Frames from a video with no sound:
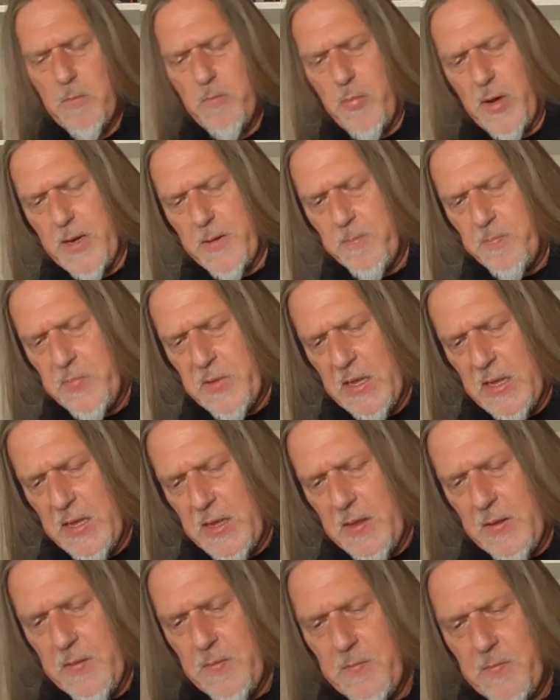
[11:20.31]
But
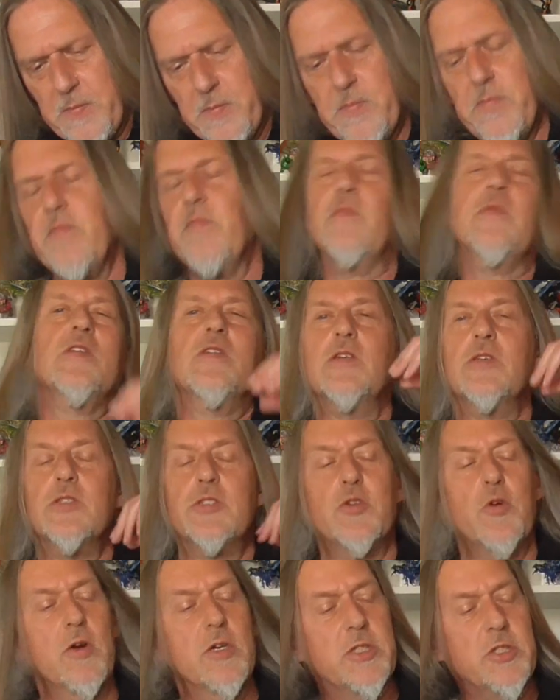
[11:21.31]

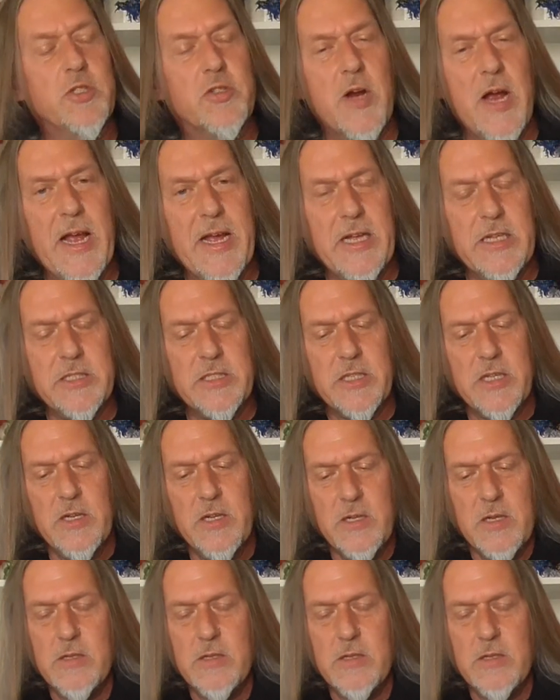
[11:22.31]
Swords and Dragons,